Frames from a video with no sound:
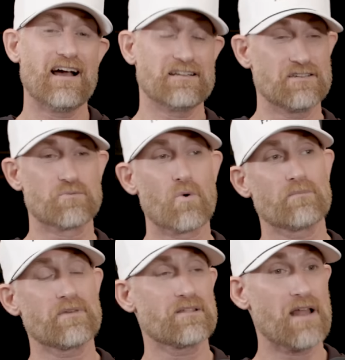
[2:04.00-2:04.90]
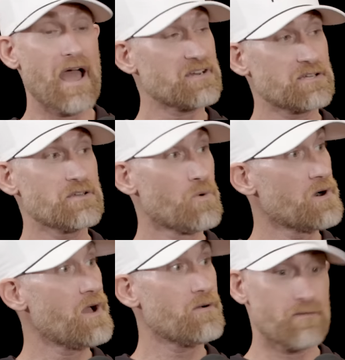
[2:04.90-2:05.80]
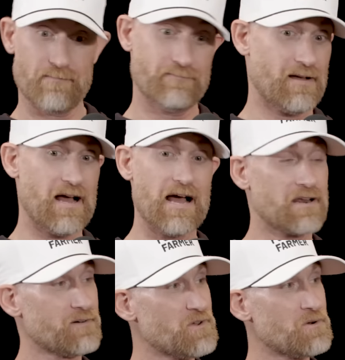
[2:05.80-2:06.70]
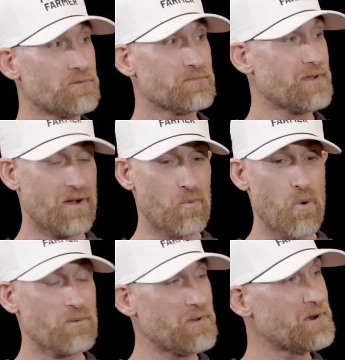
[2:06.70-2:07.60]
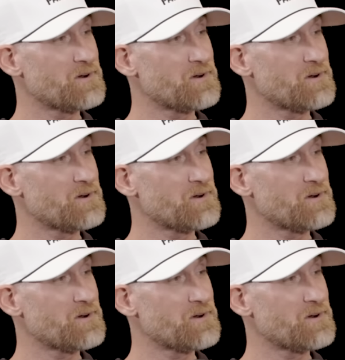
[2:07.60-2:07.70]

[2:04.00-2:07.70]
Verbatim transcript: I just wore him the other day. Actually, you want to know? I interviewed him. I wore him to